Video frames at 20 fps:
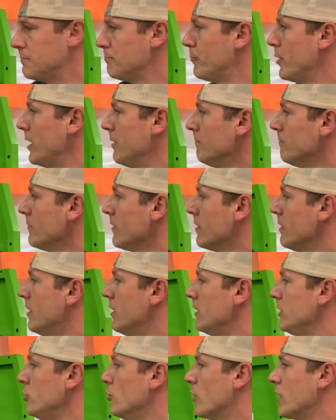But
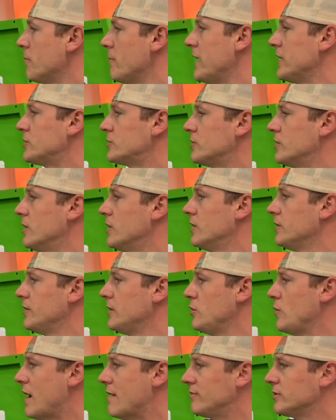you want to make sure
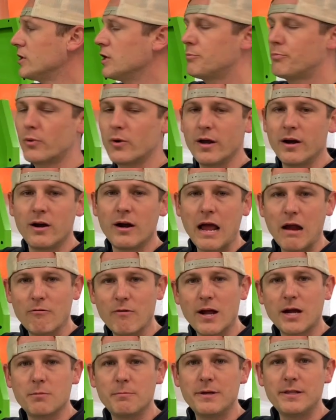that you have a good printer, and I
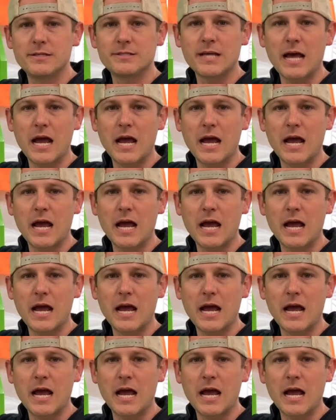recommend this